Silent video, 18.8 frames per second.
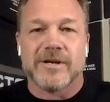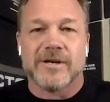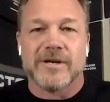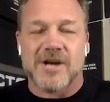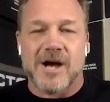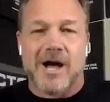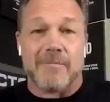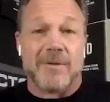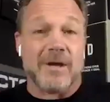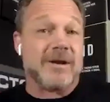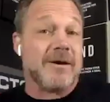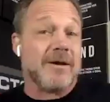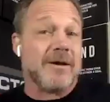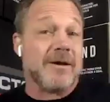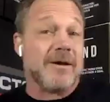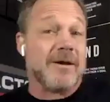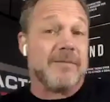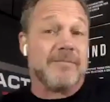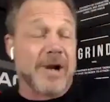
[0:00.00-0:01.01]
do your job.
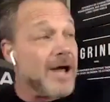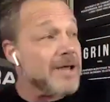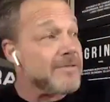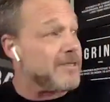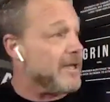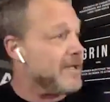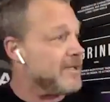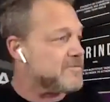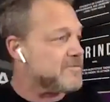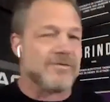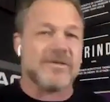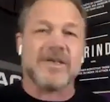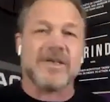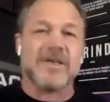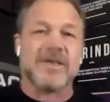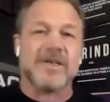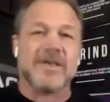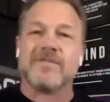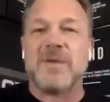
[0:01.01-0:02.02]
And what I think is,
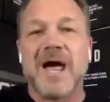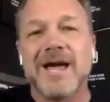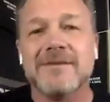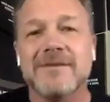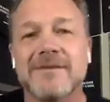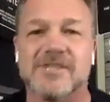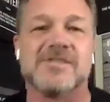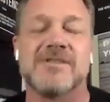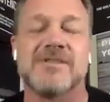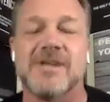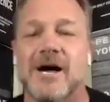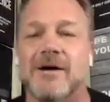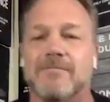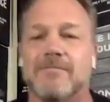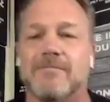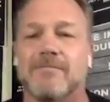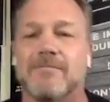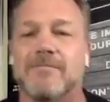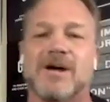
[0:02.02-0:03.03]
well, then the pain
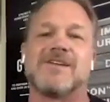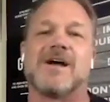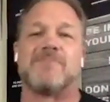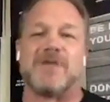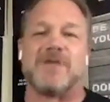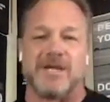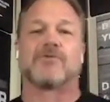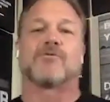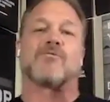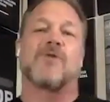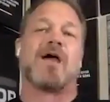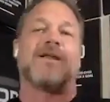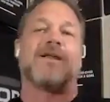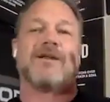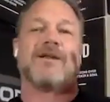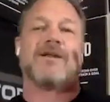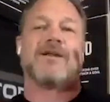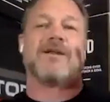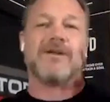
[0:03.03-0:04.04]
must not be
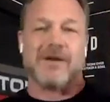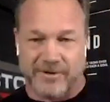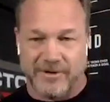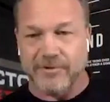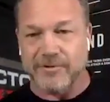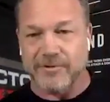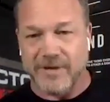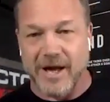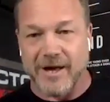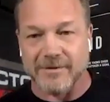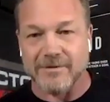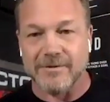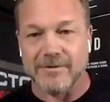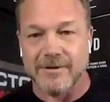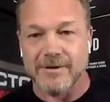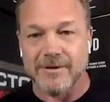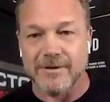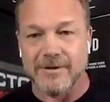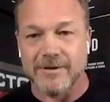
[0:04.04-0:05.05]
great enough for you
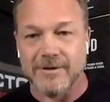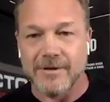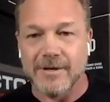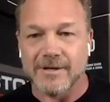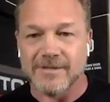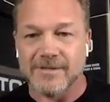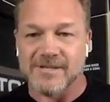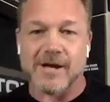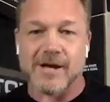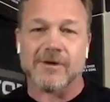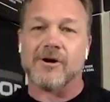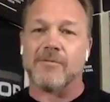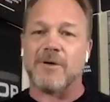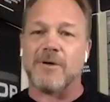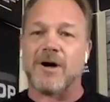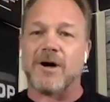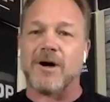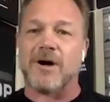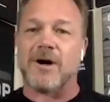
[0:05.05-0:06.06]
yet. I
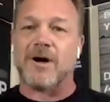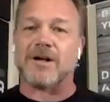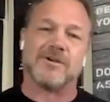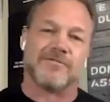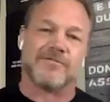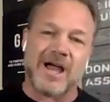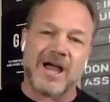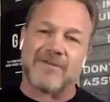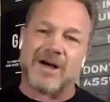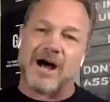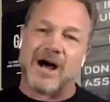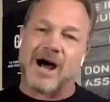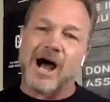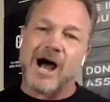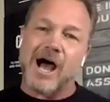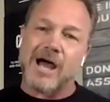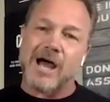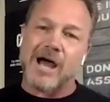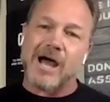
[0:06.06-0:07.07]
don't know about you. If I have
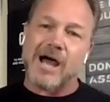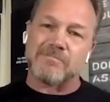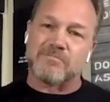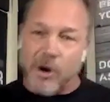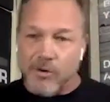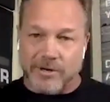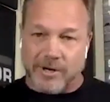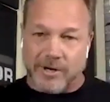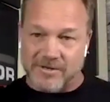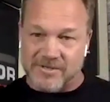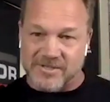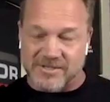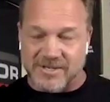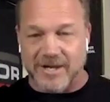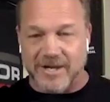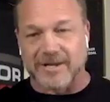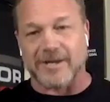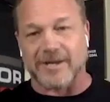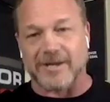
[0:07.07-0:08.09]
a hot
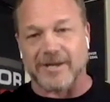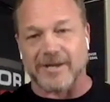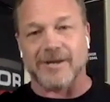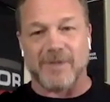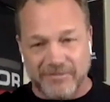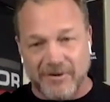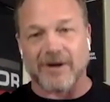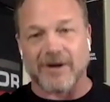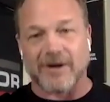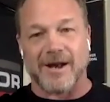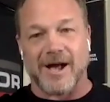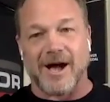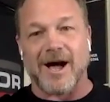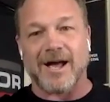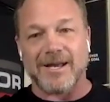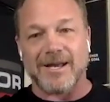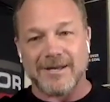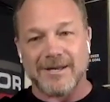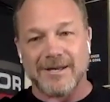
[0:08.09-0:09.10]
poker sticking in my
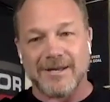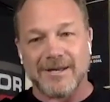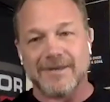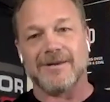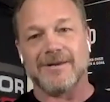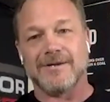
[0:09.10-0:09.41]
fucking eye,